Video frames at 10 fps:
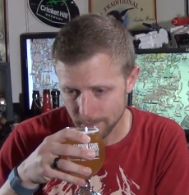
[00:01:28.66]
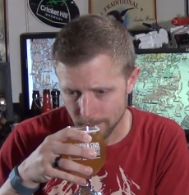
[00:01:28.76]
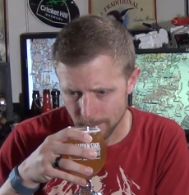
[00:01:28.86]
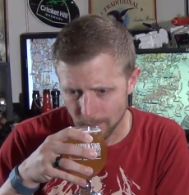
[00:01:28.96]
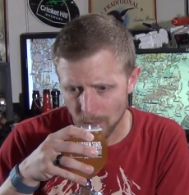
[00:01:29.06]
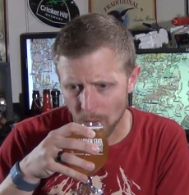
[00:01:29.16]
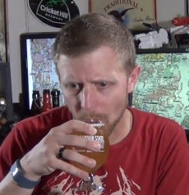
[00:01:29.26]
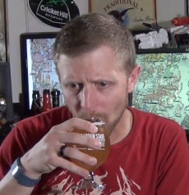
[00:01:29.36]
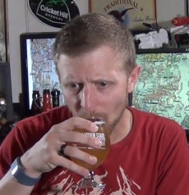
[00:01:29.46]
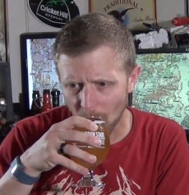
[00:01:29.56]

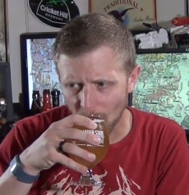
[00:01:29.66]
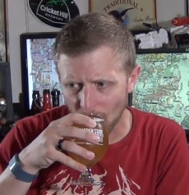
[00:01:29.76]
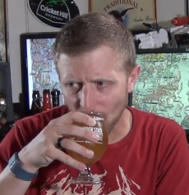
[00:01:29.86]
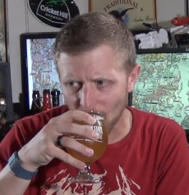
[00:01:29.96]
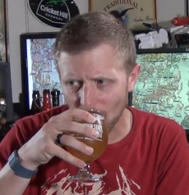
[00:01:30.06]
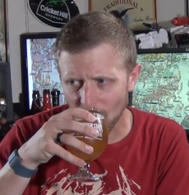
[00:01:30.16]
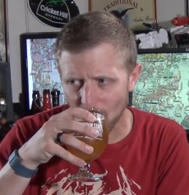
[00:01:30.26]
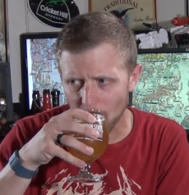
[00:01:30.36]
(silence)